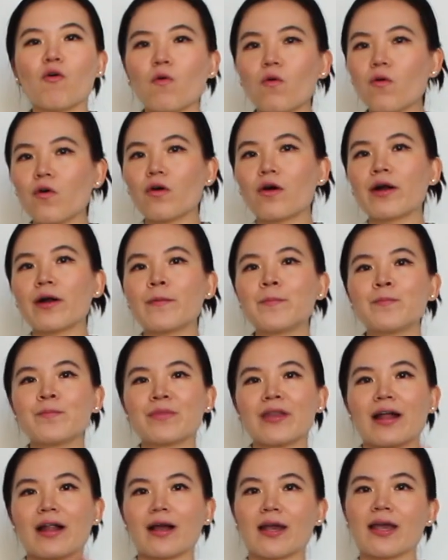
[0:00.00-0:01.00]
or
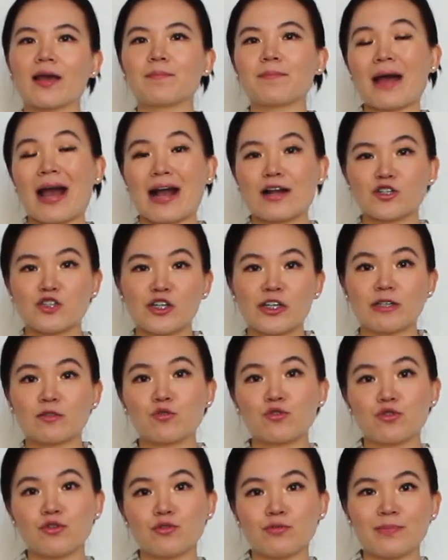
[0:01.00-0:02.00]
like a matching
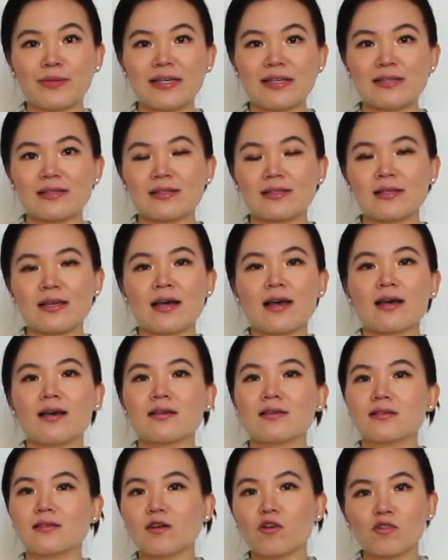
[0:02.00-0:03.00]
two-piece
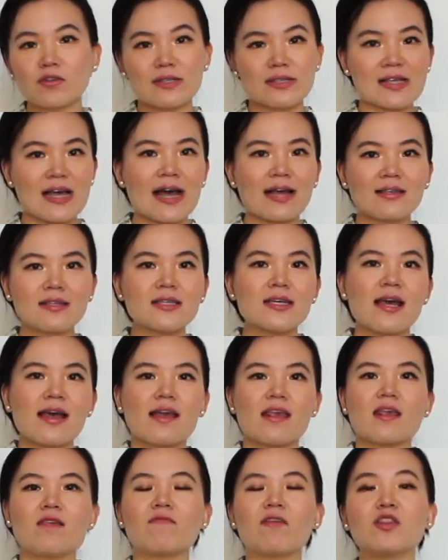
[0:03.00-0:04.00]
silk set,
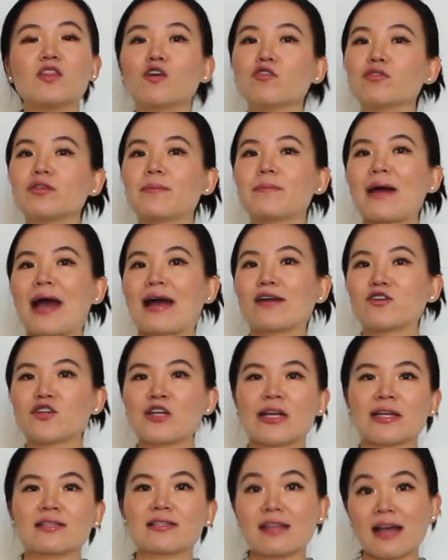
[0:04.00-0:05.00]
even though the
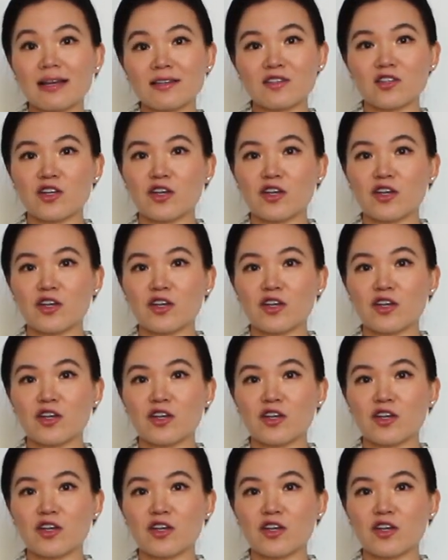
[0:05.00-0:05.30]
matching set